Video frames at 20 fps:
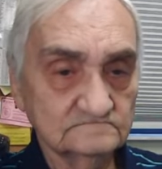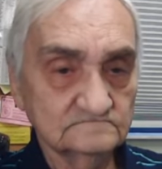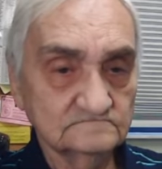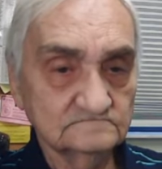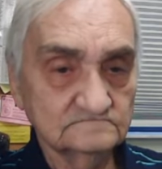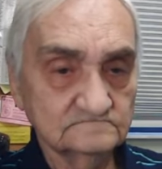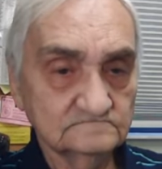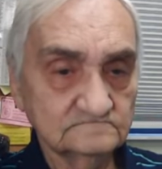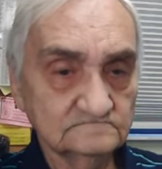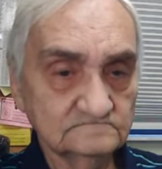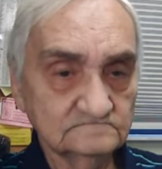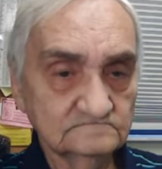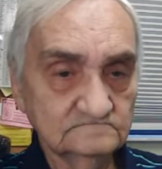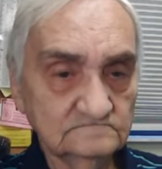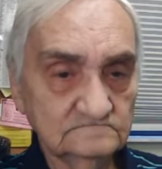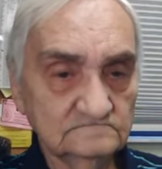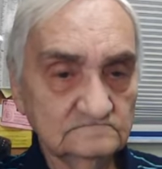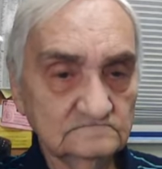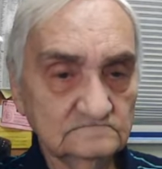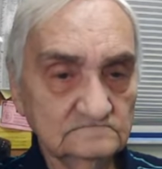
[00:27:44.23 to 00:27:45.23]

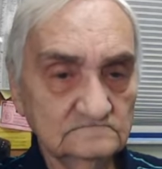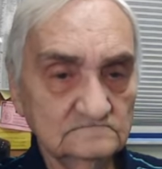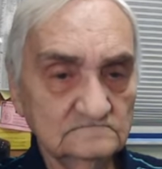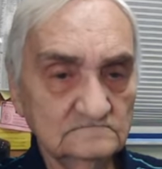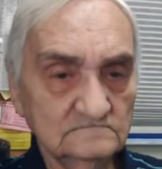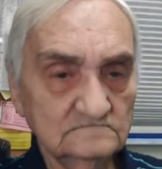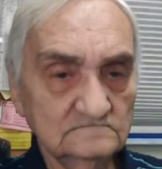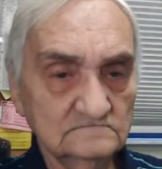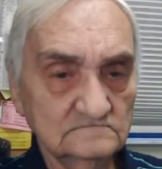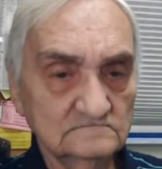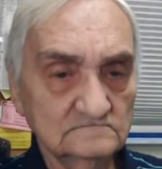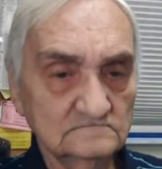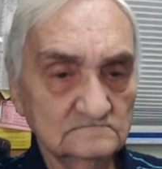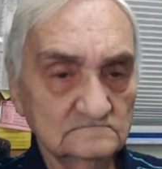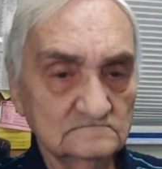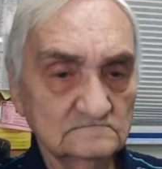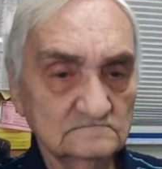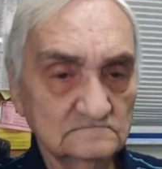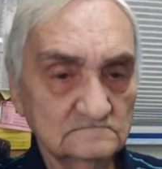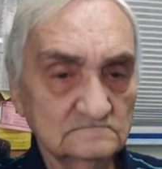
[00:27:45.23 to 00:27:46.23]

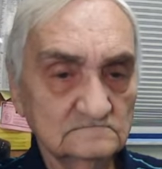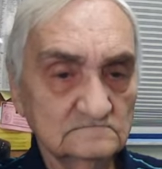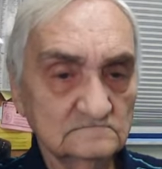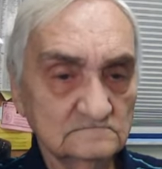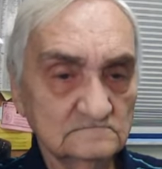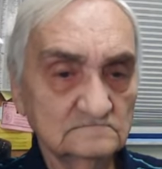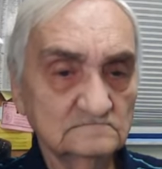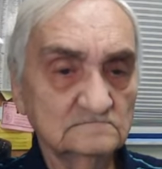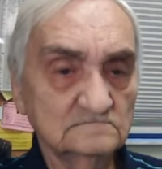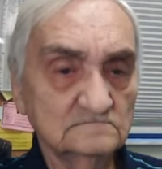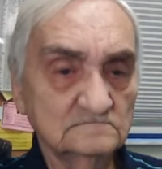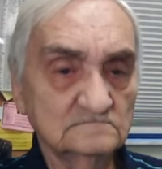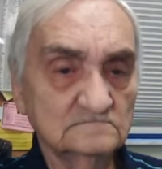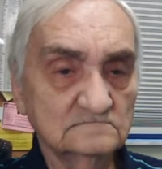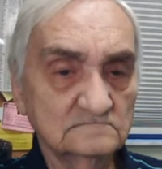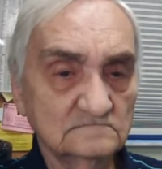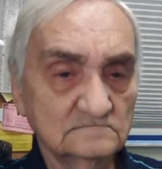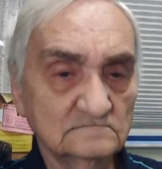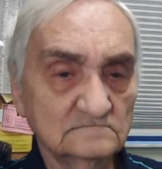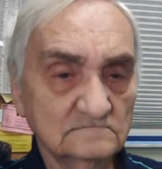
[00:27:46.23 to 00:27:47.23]

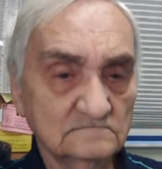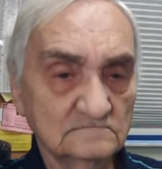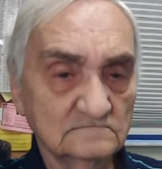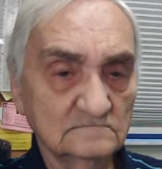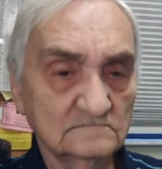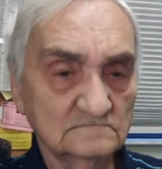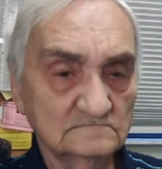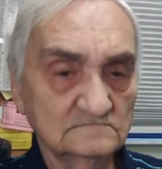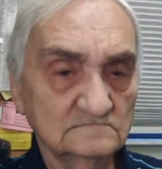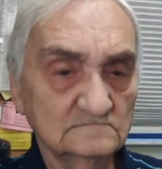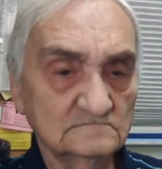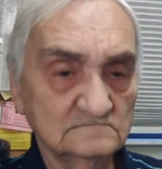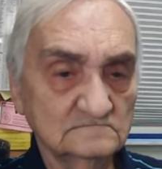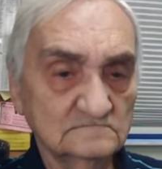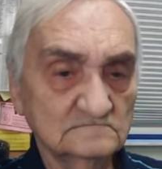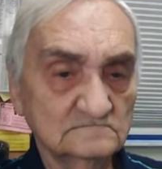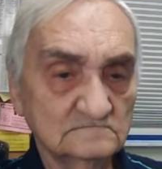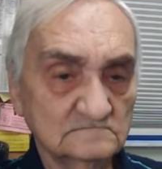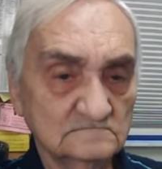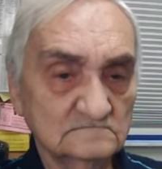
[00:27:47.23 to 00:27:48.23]

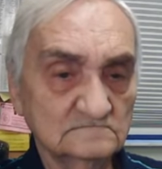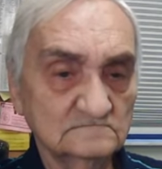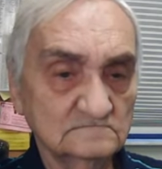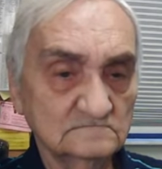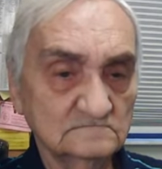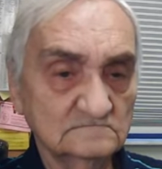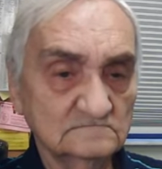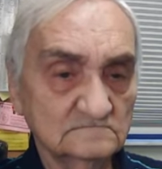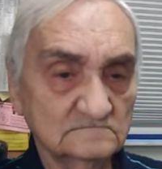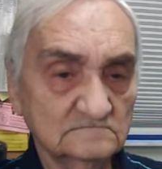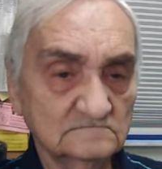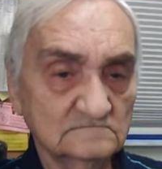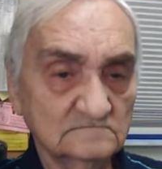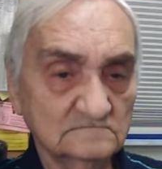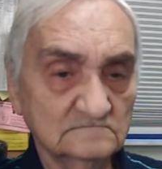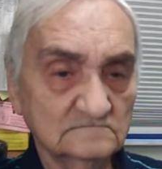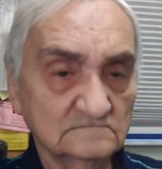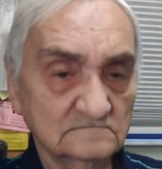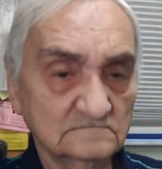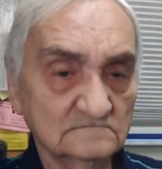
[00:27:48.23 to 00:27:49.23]

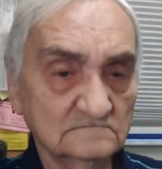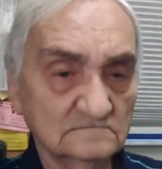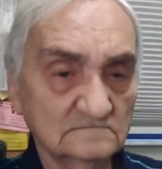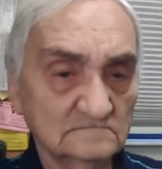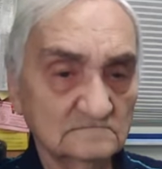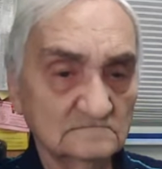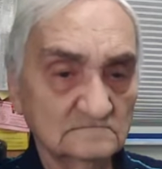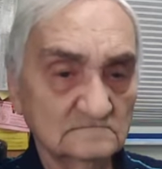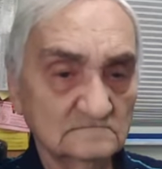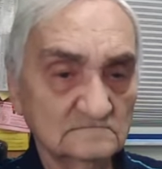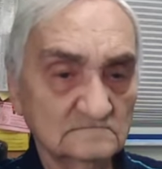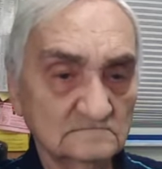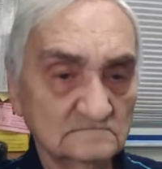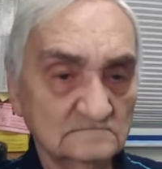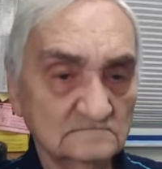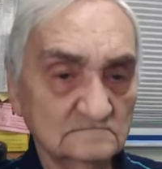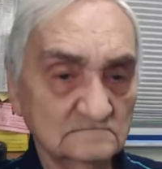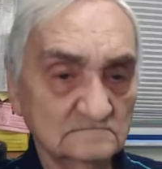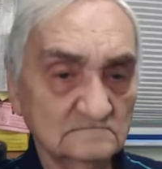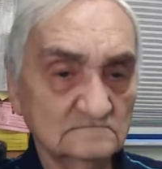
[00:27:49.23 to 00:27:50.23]

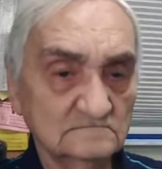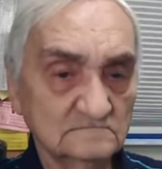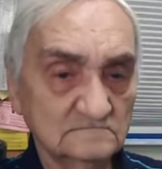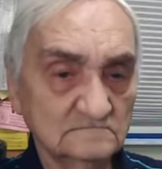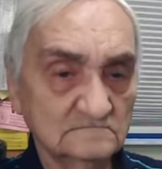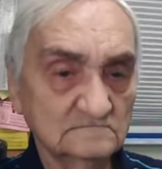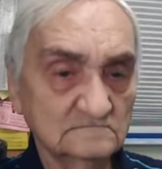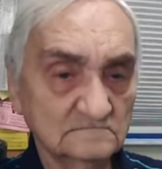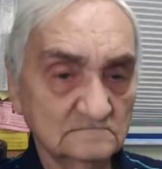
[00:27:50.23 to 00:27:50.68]
The person shown says nothing.